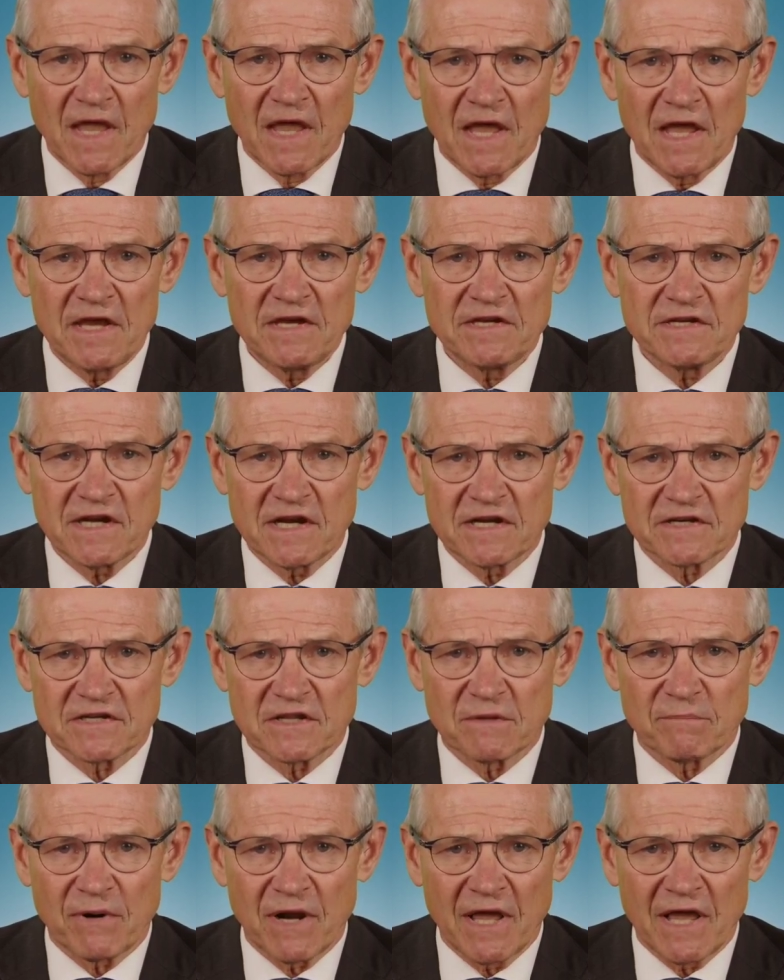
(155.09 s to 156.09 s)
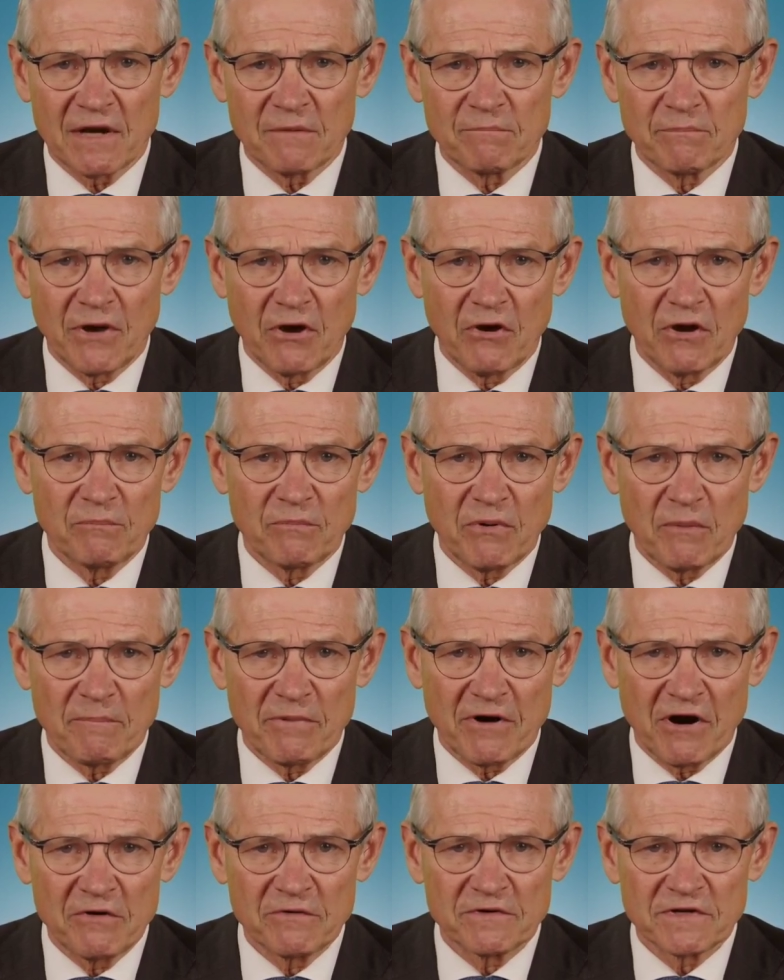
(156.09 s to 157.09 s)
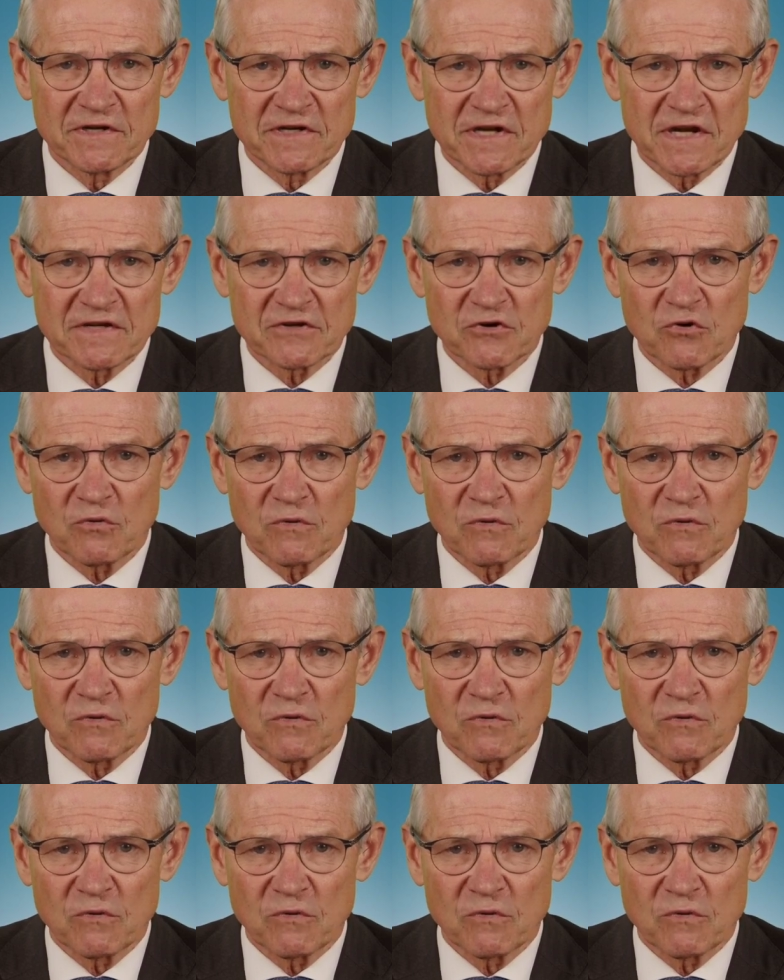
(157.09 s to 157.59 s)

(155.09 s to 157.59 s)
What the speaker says: He says the plan Bowen proposes